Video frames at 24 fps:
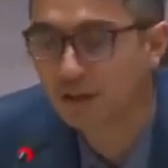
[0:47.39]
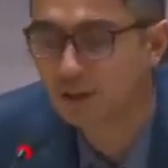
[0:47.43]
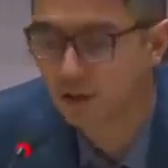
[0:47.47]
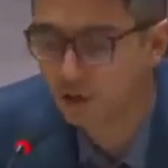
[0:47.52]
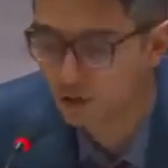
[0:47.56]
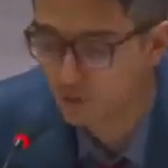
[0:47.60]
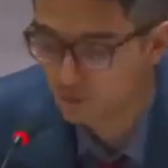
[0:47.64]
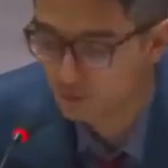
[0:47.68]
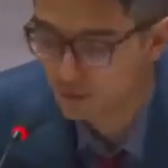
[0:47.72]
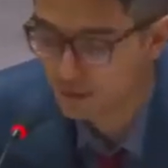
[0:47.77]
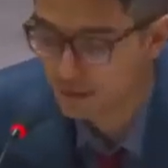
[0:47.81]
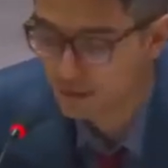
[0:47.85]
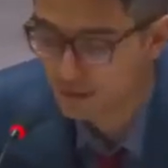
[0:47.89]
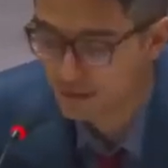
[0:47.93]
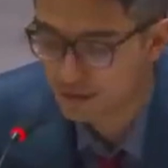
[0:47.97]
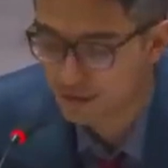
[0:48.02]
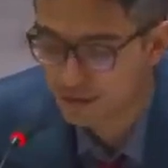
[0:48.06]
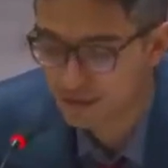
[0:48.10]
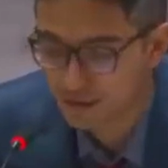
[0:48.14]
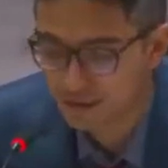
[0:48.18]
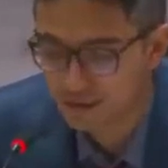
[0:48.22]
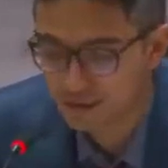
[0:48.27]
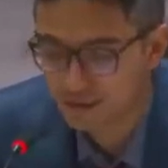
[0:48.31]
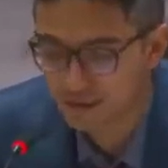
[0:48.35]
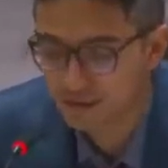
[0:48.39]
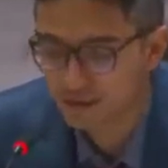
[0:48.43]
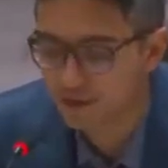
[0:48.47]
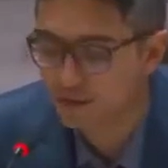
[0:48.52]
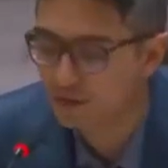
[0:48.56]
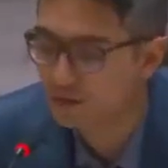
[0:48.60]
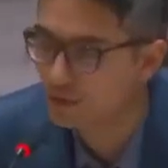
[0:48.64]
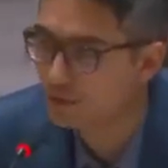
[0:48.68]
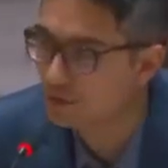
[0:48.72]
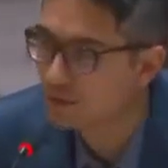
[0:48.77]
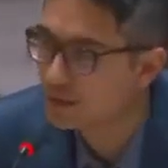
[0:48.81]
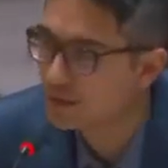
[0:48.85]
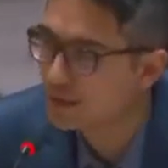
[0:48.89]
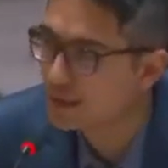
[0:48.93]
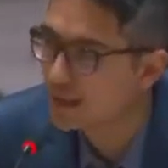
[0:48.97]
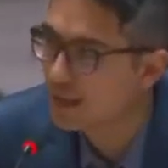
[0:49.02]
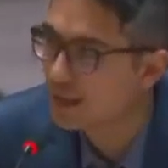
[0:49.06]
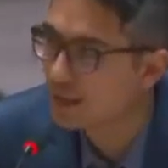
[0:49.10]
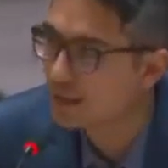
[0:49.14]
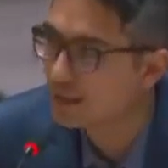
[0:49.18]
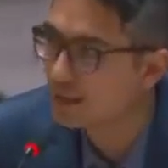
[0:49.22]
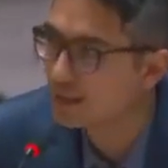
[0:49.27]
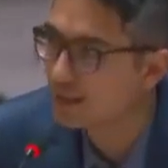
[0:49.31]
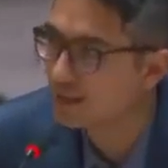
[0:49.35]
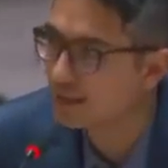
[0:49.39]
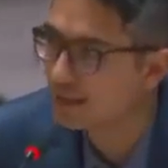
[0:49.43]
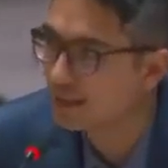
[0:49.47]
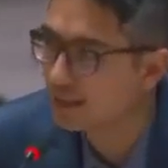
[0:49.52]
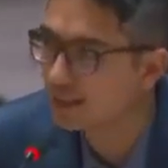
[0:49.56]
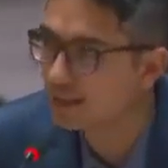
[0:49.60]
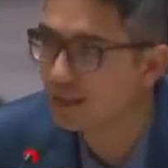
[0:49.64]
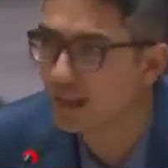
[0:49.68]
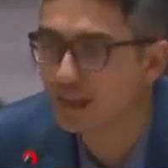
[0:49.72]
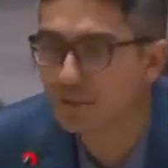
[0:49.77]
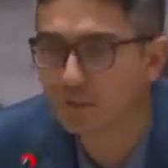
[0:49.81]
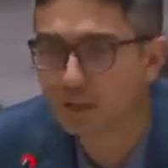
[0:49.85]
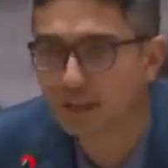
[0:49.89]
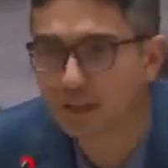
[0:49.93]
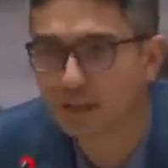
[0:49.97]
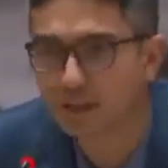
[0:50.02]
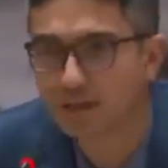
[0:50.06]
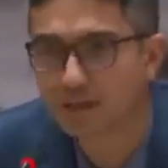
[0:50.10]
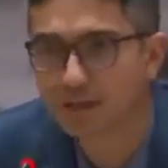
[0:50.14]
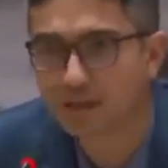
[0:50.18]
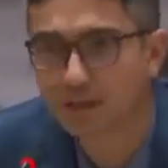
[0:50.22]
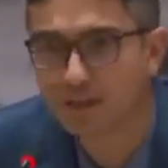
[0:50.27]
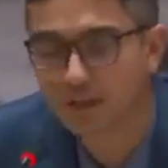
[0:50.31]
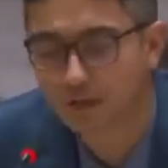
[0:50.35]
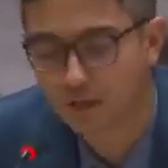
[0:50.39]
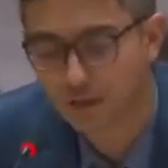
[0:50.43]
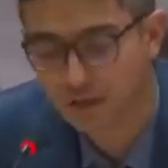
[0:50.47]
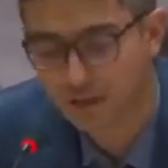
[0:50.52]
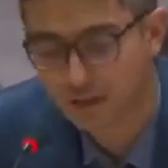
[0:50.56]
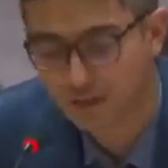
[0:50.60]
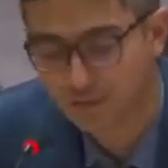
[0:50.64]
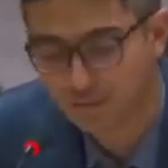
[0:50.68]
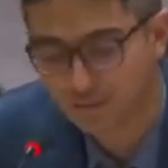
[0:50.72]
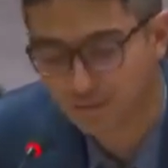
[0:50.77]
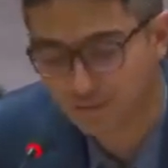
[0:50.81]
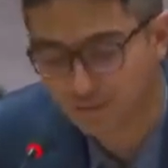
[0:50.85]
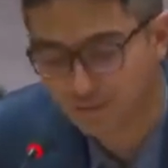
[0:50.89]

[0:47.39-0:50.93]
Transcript: homelessness, suicide, and economic insecurity.